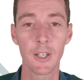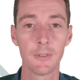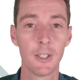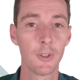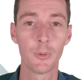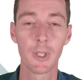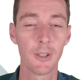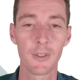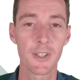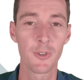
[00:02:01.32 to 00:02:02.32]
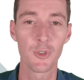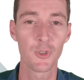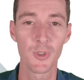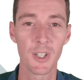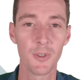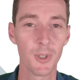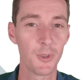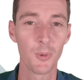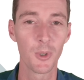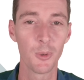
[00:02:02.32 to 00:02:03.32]
fine. Nobody looks at your shoes anyway.
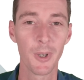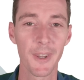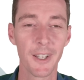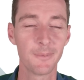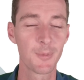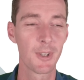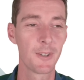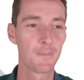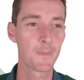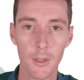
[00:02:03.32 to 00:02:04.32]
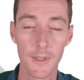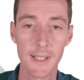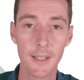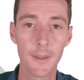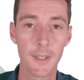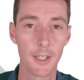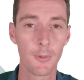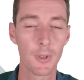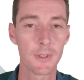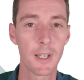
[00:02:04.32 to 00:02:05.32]
Don't worry about that. The second thing I
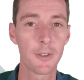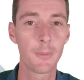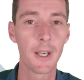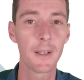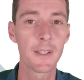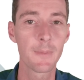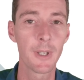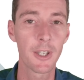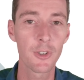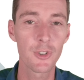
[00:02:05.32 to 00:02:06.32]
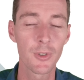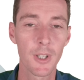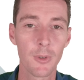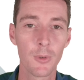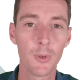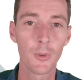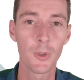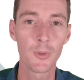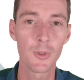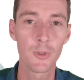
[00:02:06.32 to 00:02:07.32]
want to talk about is making sure that you don't
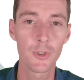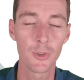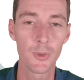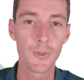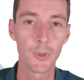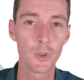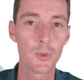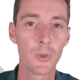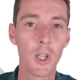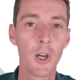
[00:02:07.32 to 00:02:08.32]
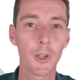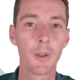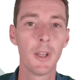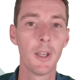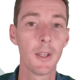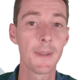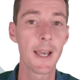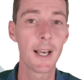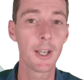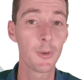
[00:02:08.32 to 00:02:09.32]
use your shoes for too long.
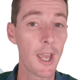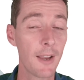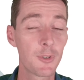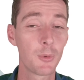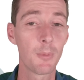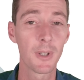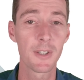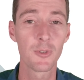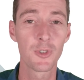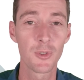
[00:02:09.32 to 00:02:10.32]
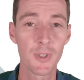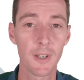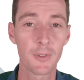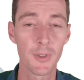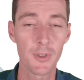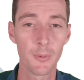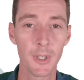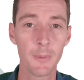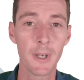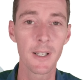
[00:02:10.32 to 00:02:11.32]
Now, you have to replace your shoes after so
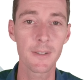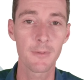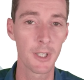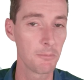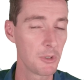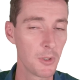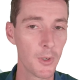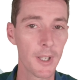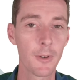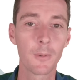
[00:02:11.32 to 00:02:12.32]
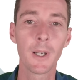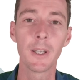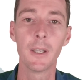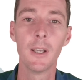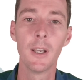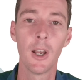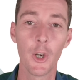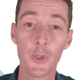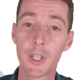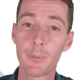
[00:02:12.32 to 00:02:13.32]
many miles, right? You know that already. Are
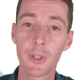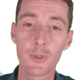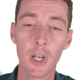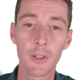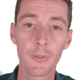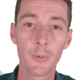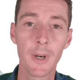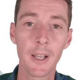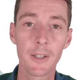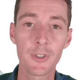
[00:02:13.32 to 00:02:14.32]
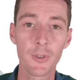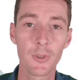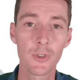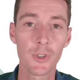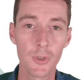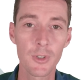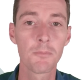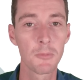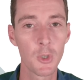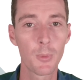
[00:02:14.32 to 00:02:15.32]
you keeping track of your mileage on your shoes?
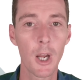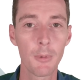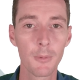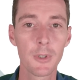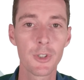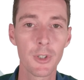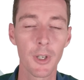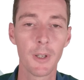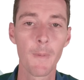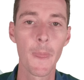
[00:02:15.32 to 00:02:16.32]
You probably should.